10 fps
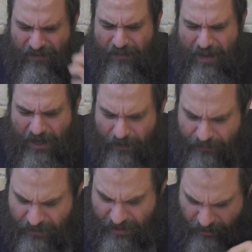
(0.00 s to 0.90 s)
even better
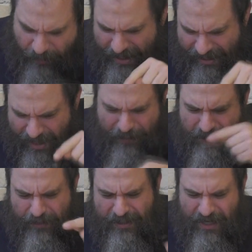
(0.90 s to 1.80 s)
the way the Rebbe
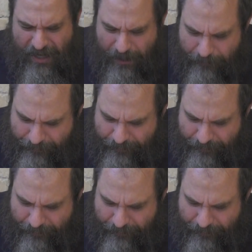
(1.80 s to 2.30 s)
explains it here.